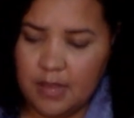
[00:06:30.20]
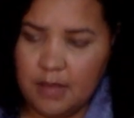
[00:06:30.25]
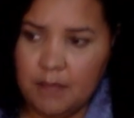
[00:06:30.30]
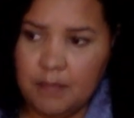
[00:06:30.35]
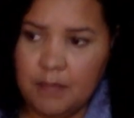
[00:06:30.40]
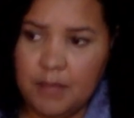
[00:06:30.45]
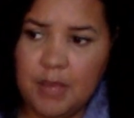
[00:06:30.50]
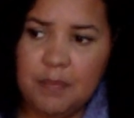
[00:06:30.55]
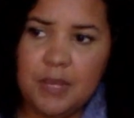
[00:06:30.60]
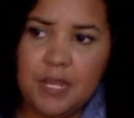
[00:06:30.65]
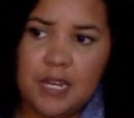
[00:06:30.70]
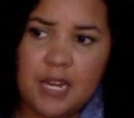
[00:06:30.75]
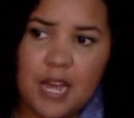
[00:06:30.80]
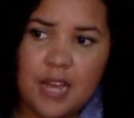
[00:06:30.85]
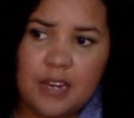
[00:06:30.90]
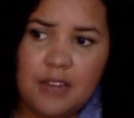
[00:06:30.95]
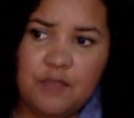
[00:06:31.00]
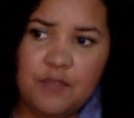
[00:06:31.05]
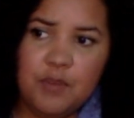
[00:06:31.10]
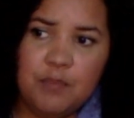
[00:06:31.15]
Maybe
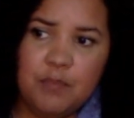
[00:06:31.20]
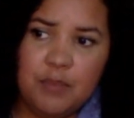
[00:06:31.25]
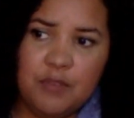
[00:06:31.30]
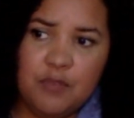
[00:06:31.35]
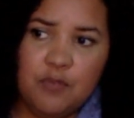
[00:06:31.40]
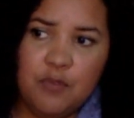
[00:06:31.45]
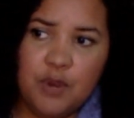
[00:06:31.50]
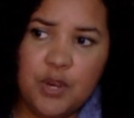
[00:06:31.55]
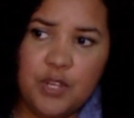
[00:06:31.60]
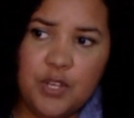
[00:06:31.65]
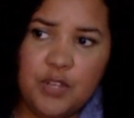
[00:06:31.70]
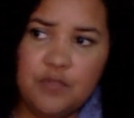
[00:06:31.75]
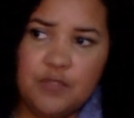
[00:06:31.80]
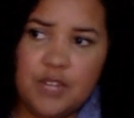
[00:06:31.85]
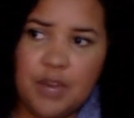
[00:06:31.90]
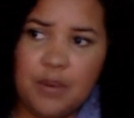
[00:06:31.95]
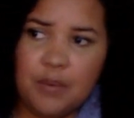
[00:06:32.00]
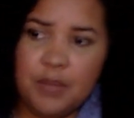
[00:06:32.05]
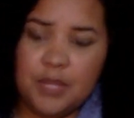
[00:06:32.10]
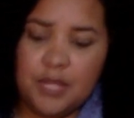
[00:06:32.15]
not even before you've
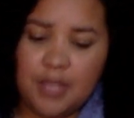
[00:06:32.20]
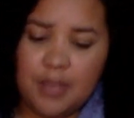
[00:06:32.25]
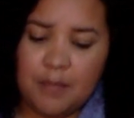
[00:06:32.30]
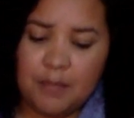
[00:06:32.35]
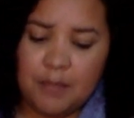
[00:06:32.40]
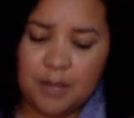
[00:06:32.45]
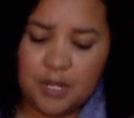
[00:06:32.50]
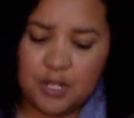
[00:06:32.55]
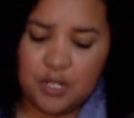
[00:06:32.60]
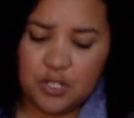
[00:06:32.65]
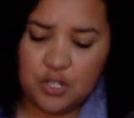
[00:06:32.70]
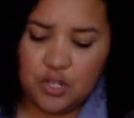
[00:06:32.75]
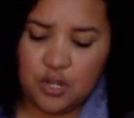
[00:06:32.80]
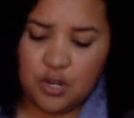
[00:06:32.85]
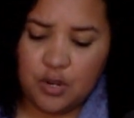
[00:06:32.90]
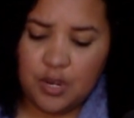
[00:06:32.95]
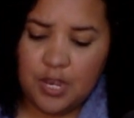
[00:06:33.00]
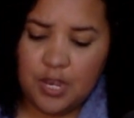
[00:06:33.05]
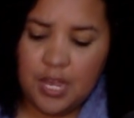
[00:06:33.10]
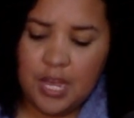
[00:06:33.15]
dealt with them, but
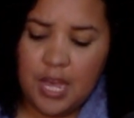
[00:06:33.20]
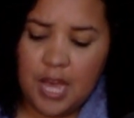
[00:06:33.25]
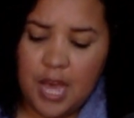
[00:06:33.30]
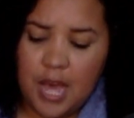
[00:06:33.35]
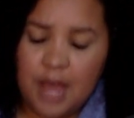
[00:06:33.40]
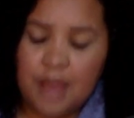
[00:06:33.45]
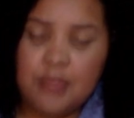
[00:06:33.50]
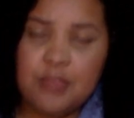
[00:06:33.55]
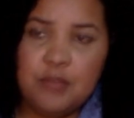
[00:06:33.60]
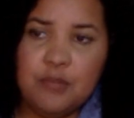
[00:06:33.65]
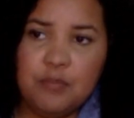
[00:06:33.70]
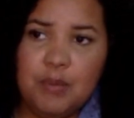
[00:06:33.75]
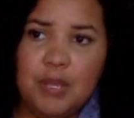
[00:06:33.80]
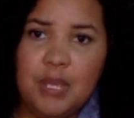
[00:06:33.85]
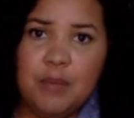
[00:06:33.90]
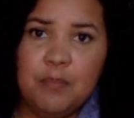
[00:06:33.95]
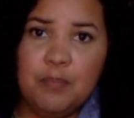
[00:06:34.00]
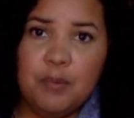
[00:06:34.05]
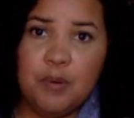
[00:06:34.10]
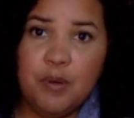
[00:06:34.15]
your other
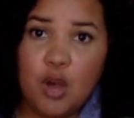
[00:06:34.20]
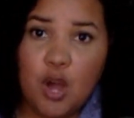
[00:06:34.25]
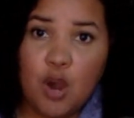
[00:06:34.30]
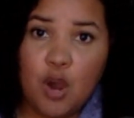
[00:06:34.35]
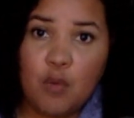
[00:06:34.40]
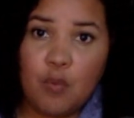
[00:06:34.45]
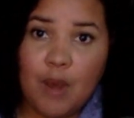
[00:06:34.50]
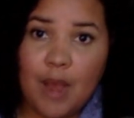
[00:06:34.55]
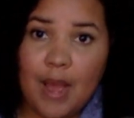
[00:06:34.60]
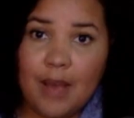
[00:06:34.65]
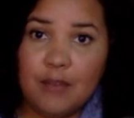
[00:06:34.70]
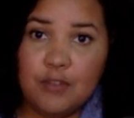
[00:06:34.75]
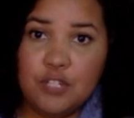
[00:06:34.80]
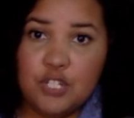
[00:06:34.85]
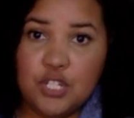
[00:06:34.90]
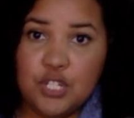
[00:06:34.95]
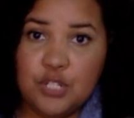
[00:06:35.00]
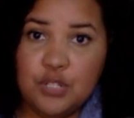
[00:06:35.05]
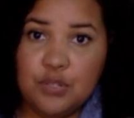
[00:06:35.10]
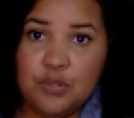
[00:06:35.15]
people
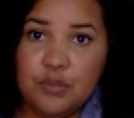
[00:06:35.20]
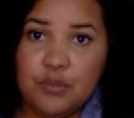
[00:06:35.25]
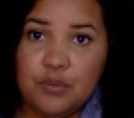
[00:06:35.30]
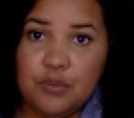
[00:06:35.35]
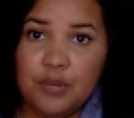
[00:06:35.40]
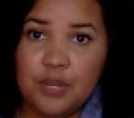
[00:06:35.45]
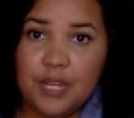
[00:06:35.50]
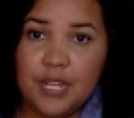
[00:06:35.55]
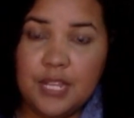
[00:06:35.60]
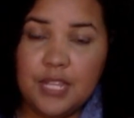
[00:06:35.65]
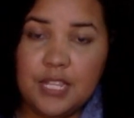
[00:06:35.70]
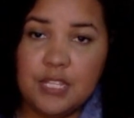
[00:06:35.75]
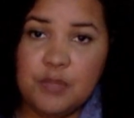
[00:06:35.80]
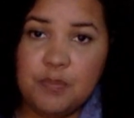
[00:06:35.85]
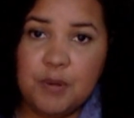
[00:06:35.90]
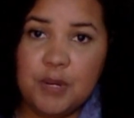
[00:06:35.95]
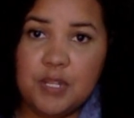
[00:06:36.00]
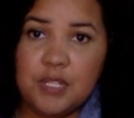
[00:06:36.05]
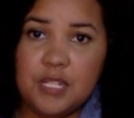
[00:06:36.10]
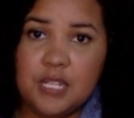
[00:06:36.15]
around you in this
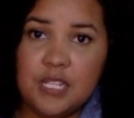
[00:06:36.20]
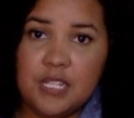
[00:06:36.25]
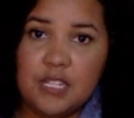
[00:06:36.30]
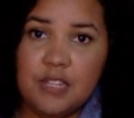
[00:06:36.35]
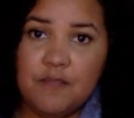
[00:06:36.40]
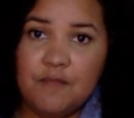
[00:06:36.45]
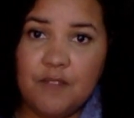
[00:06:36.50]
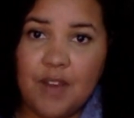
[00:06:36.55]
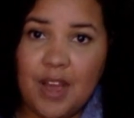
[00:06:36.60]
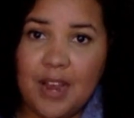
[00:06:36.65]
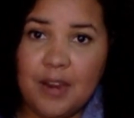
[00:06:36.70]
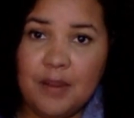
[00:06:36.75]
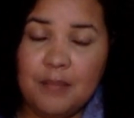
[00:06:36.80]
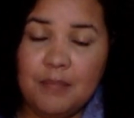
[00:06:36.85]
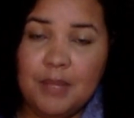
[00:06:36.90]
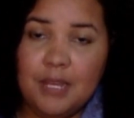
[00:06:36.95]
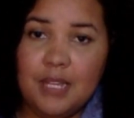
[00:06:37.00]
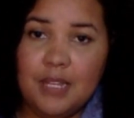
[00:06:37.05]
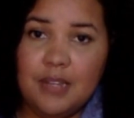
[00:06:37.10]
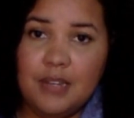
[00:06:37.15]
person's
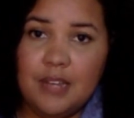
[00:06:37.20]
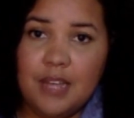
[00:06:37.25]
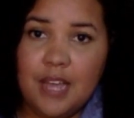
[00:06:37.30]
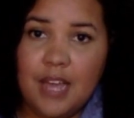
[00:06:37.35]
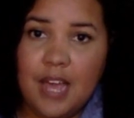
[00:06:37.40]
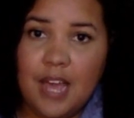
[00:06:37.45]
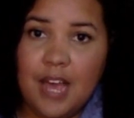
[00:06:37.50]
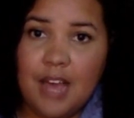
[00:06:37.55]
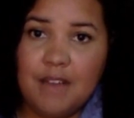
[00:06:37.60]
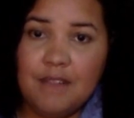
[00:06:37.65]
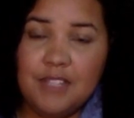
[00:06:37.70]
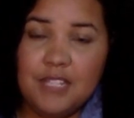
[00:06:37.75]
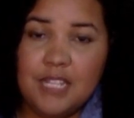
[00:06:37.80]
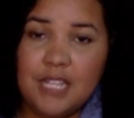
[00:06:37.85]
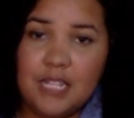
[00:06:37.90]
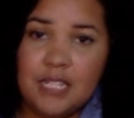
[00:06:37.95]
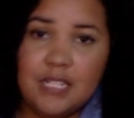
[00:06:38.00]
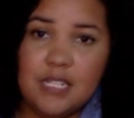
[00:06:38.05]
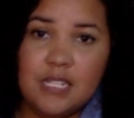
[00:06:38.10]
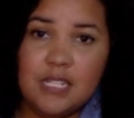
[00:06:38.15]
environment have
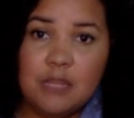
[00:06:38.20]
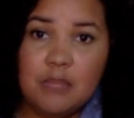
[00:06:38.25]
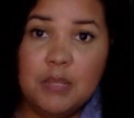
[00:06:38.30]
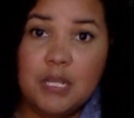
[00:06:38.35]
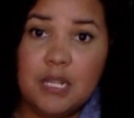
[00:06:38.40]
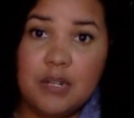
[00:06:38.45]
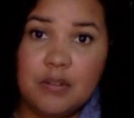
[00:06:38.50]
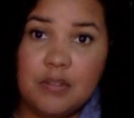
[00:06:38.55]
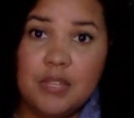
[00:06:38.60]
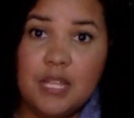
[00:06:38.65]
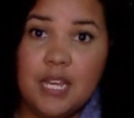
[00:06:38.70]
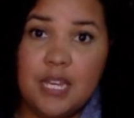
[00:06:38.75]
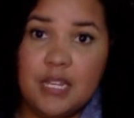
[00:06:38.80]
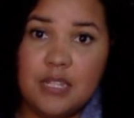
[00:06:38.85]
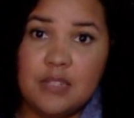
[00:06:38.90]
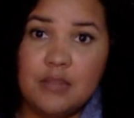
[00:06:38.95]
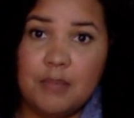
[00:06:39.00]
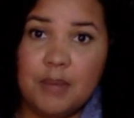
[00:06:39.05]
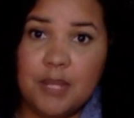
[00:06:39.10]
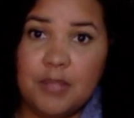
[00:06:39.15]
said similar
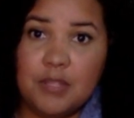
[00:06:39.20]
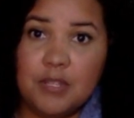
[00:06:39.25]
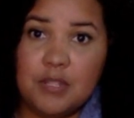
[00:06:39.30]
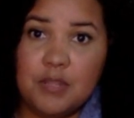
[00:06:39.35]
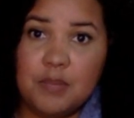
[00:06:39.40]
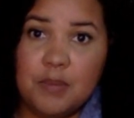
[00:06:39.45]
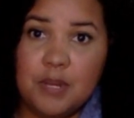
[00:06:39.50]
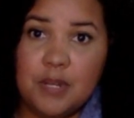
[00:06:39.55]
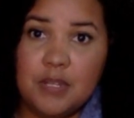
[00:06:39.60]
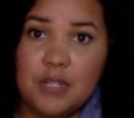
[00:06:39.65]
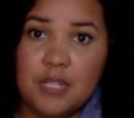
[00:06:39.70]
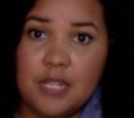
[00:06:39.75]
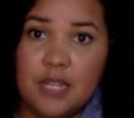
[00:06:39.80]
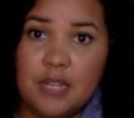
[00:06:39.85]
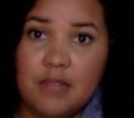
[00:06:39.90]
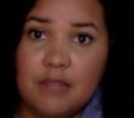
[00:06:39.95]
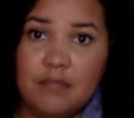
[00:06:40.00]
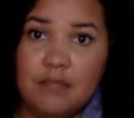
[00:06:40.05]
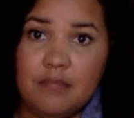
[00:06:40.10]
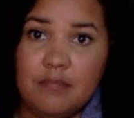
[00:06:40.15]
things about this
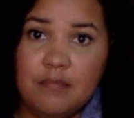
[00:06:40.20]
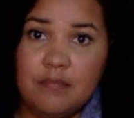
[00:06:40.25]
person,